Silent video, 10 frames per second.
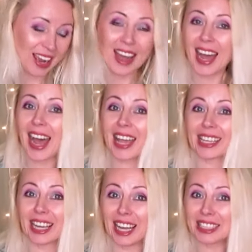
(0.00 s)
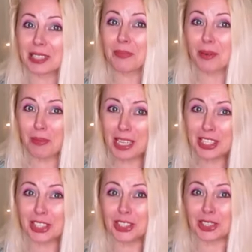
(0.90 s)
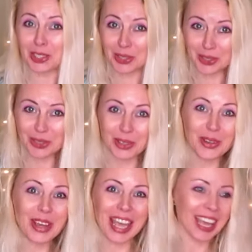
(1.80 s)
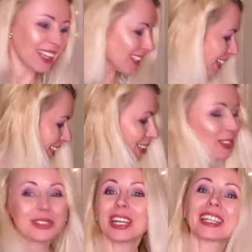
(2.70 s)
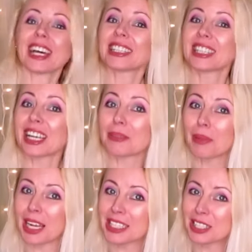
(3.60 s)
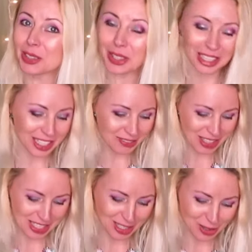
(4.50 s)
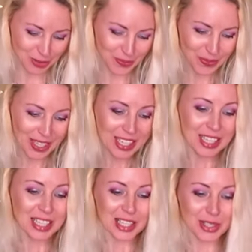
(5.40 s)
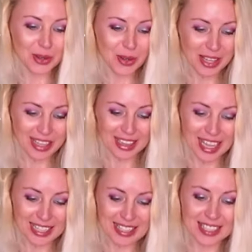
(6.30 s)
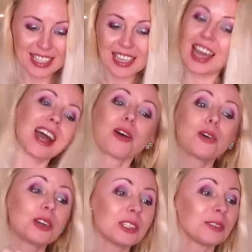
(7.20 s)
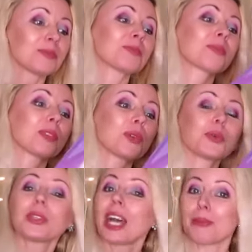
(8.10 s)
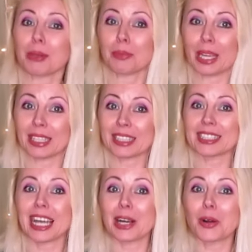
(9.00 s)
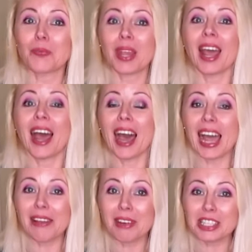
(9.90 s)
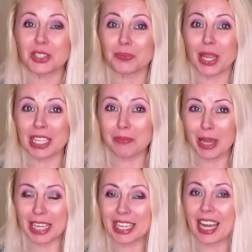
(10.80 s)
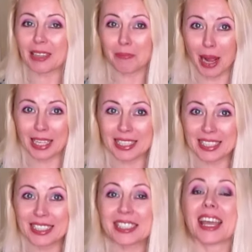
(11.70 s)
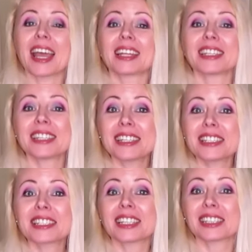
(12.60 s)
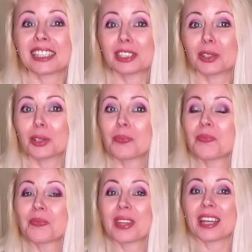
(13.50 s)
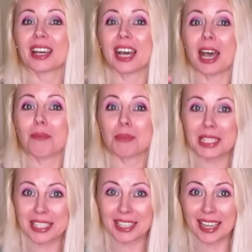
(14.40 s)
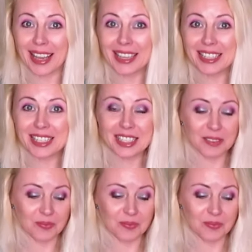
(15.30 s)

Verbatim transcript: I got the permission to go ahead and do another unboxing together with you so let's see our new diamond paintings now I watch many many unboxings and here is the little uh, mistakes